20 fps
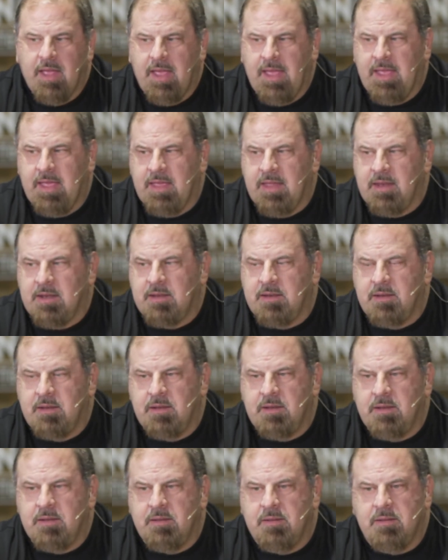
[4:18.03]
And,
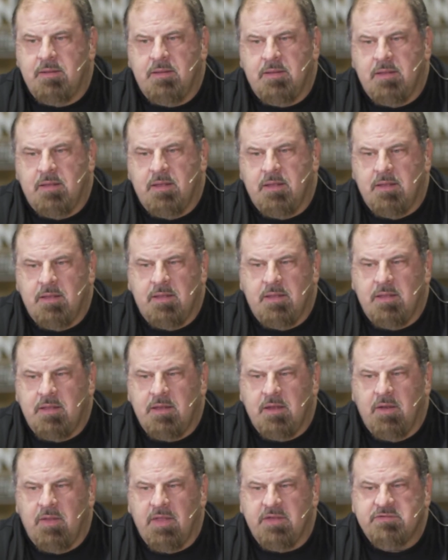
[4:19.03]

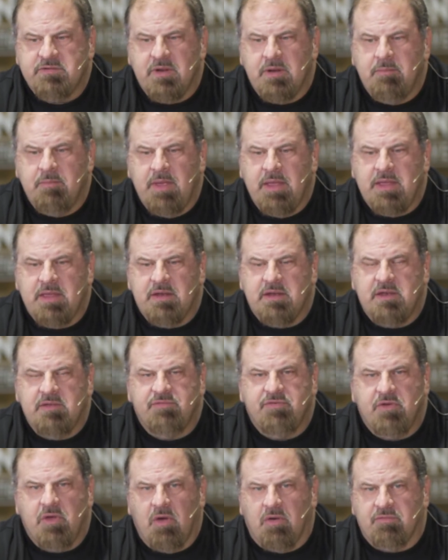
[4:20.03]
you know, that's going to make it
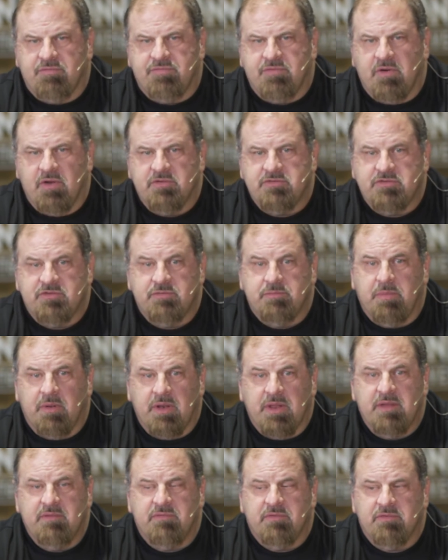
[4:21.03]
difficult for us as
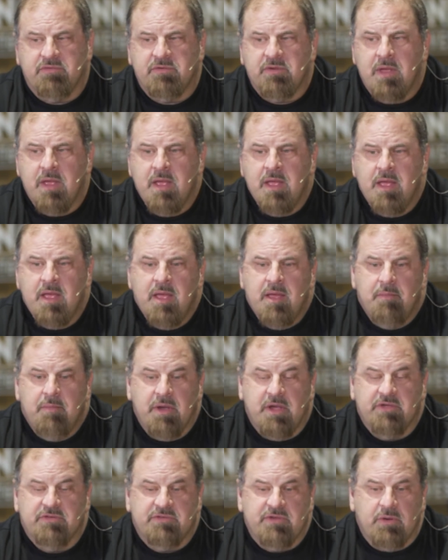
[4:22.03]
believers
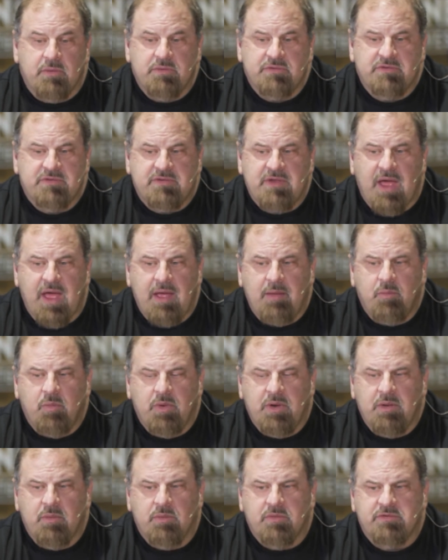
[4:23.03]
because there was a time
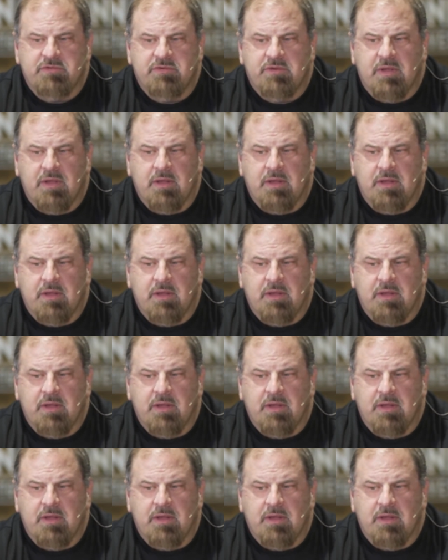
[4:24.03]
when it was